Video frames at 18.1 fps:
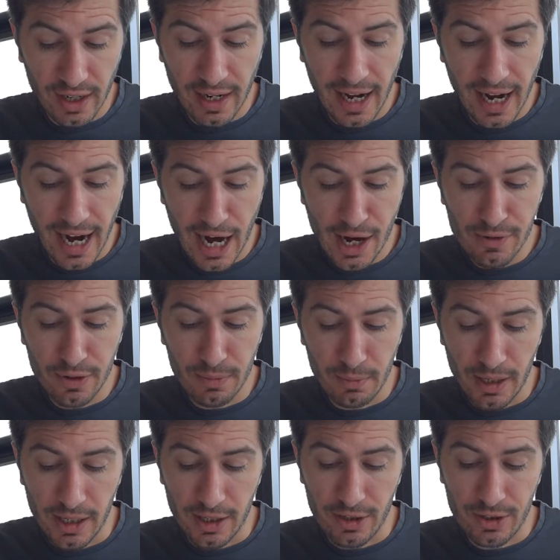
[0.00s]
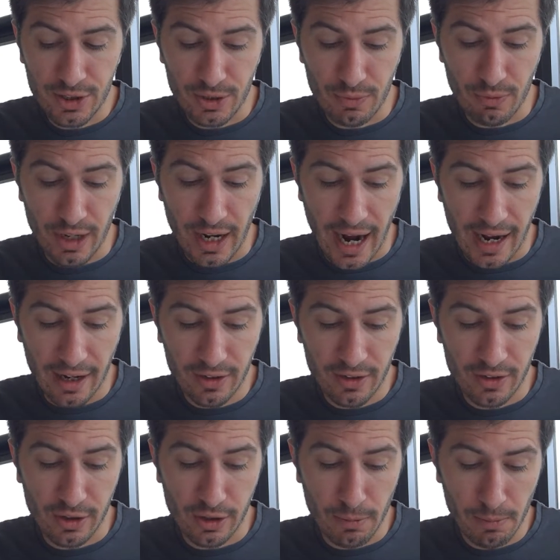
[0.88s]
and how the media should
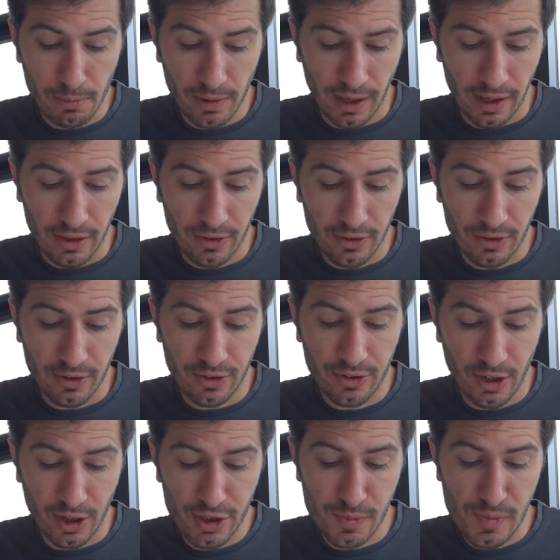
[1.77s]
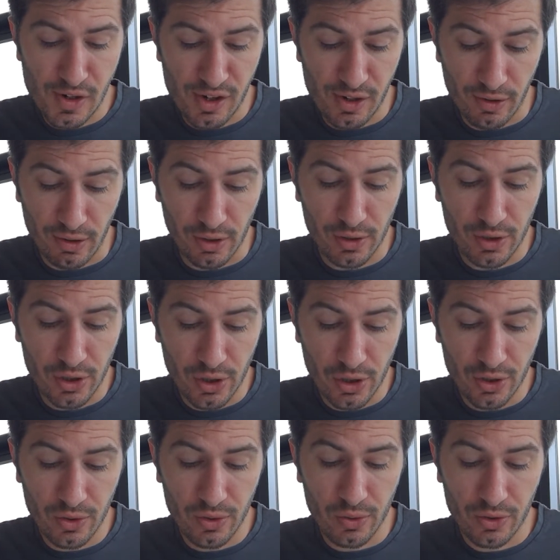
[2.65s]
react to complaints that such material
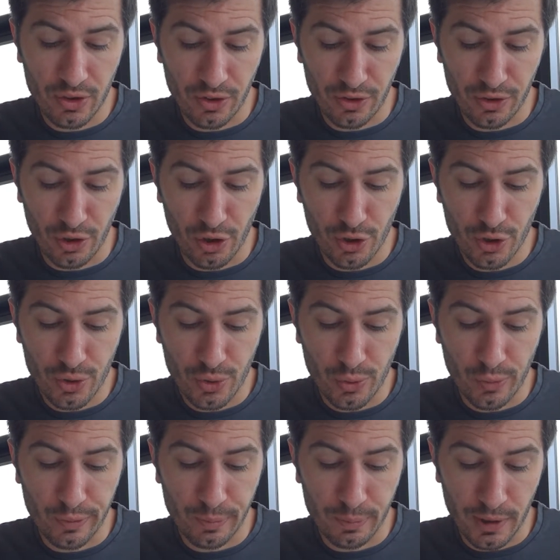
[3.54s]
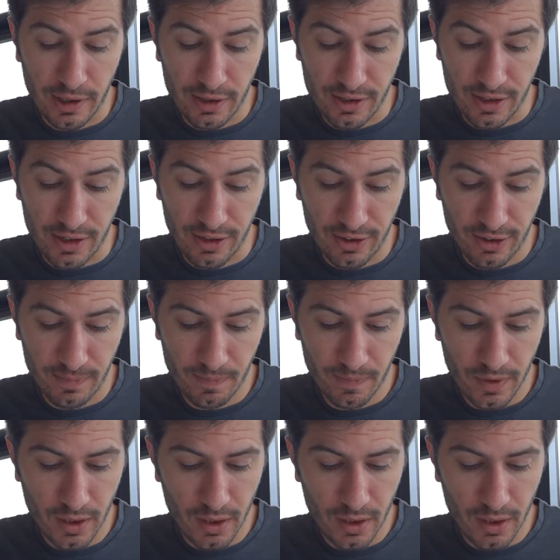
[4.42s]
could or does not cause prejudice.